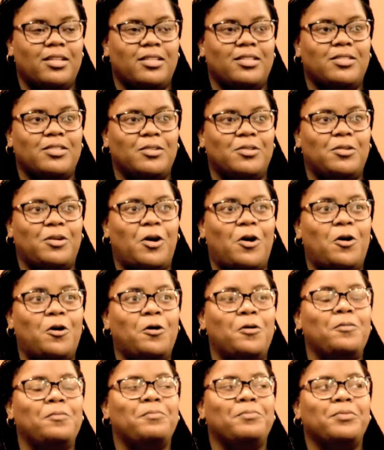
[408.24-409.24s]
And so
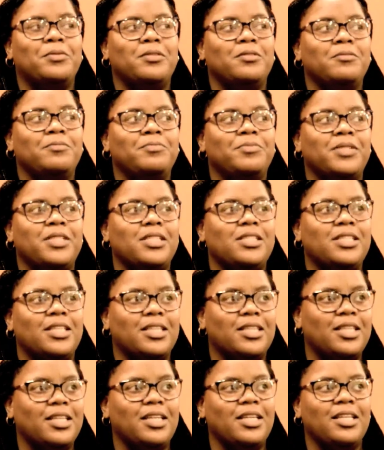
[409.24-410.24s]
hope is
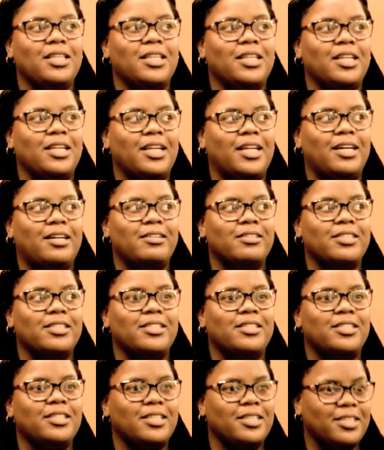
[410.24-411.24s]
the thing that allows
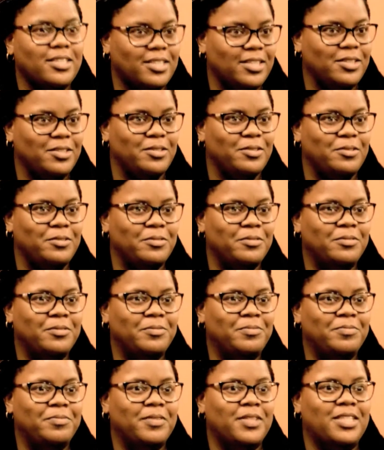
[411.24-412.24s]
us to continue.
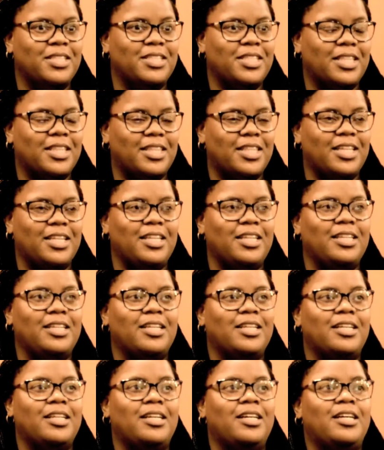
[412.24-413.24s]
It's the
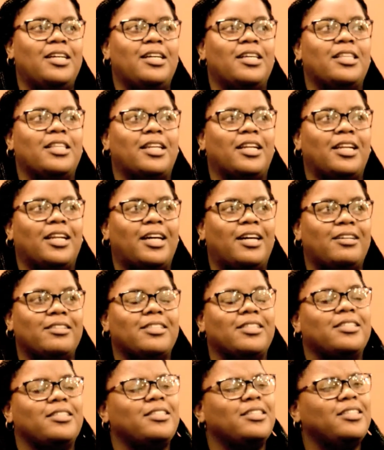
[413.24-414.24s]
thing that
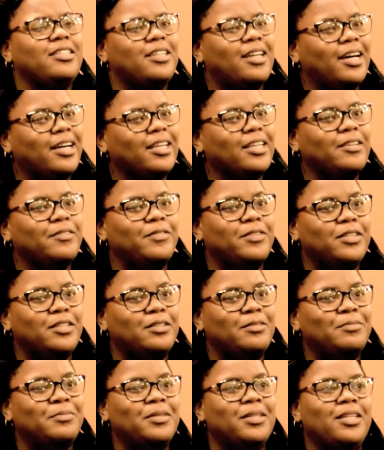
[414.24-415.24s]
allows us to not give
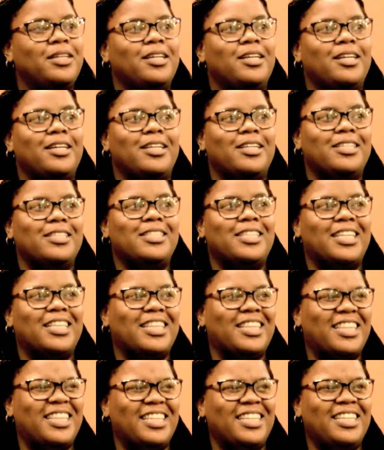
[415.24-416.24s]
up. It's
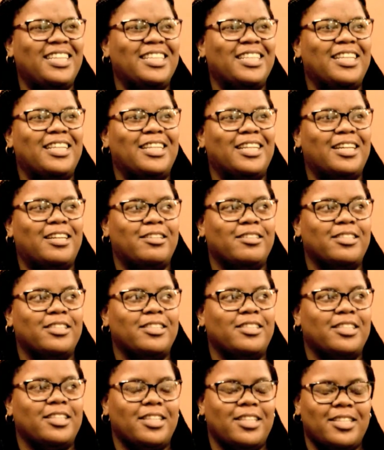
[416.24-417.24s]
that thing that allows
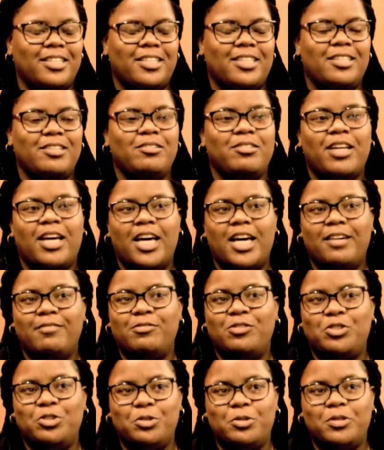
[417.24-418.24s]
us to continue to
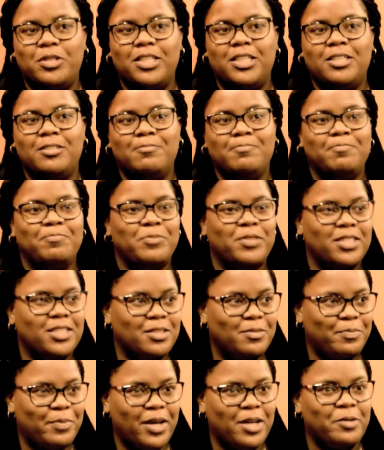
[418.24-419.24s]
have joy
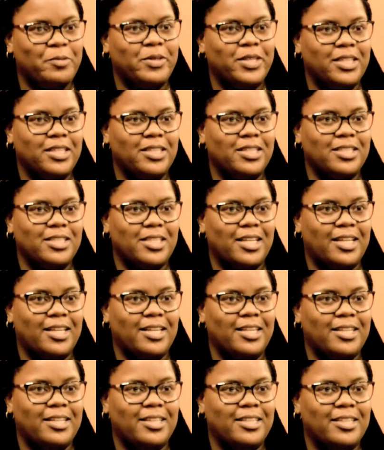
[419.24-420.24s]
despite what it looks like.